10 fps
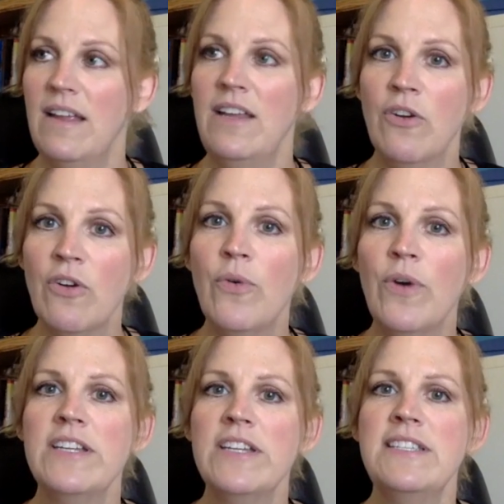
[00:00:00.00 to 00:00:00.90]
You're
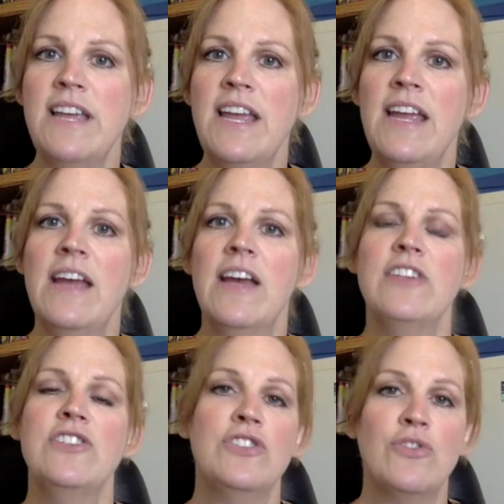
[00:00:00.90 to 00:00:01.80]
going to see
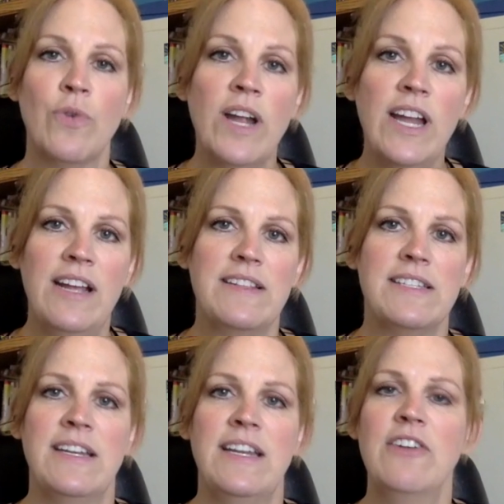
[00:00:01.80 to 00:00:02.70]
strengths
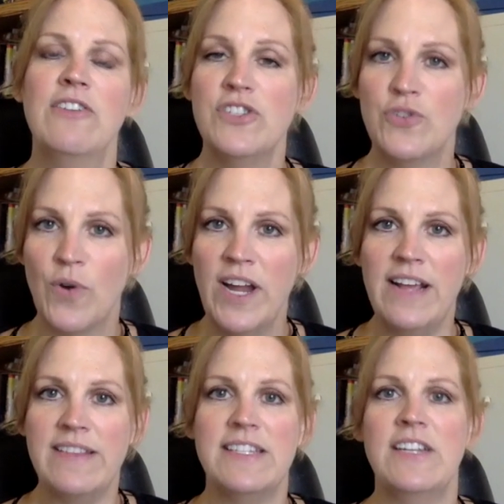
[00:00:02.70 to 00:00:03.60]
and hear
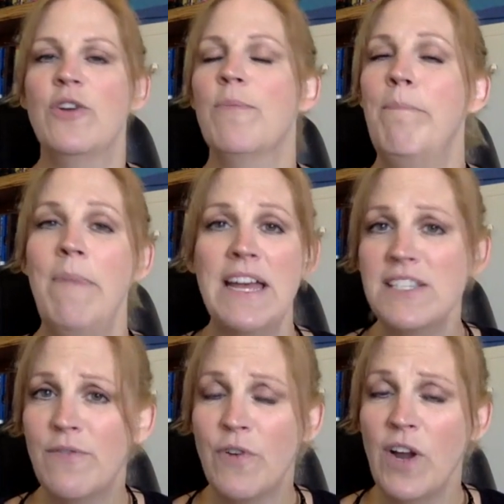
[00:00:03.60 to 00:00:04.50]
strengths in your best
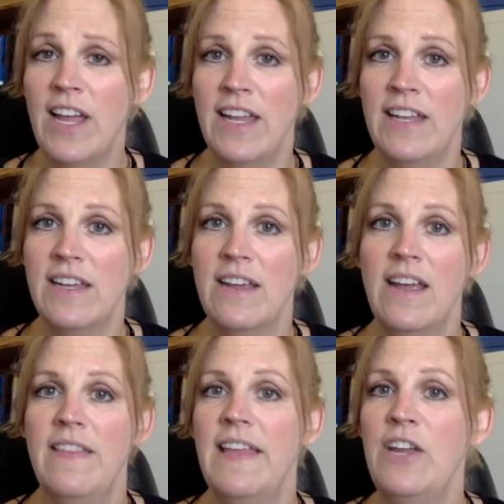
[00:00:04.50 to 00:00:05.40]
friend
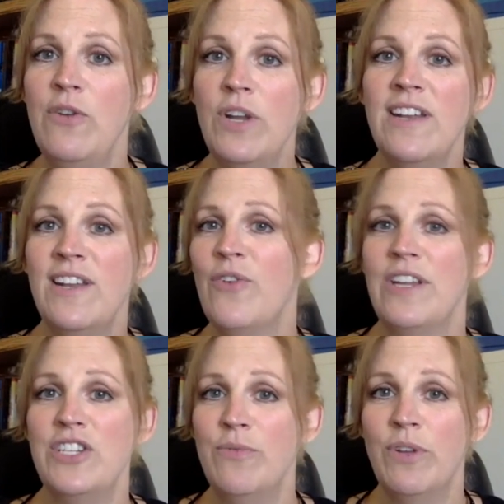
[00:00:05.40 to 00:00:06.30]
that you didn't know
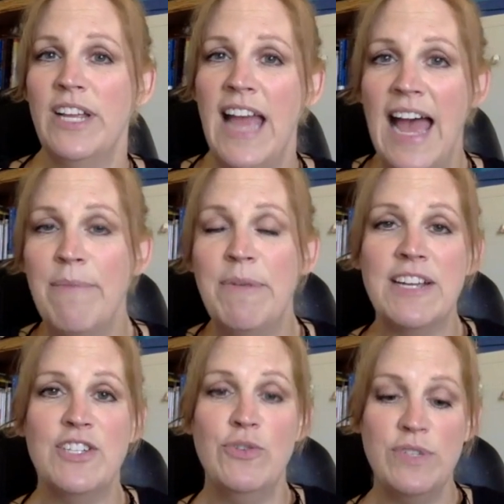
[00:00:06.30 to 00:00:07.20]
that she really had
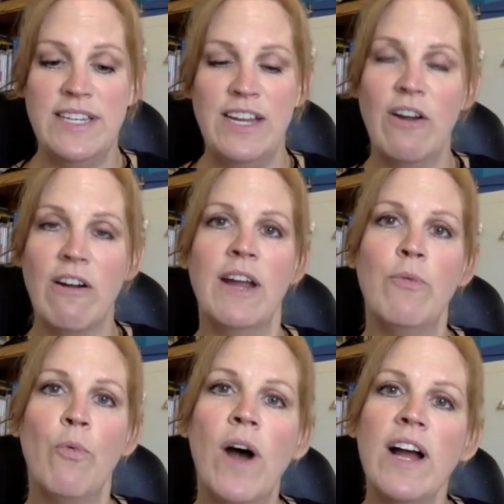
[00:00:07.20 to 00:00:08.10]
because you see her in
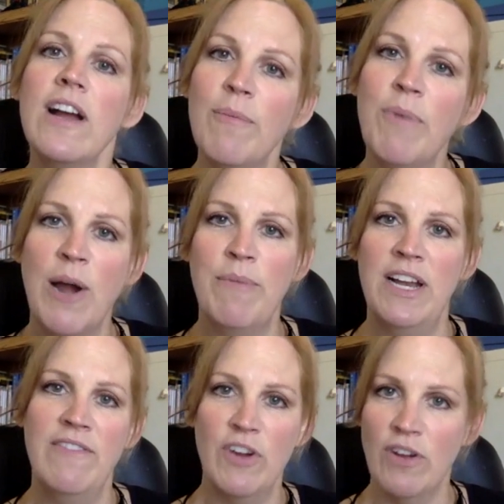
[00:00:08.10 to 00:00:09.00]
one compartment
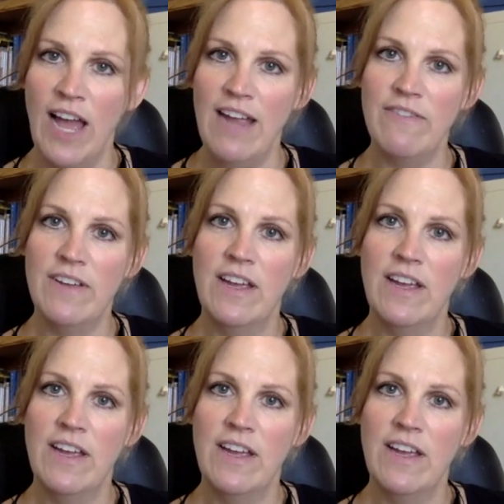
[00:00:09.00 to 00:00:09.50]
of your life.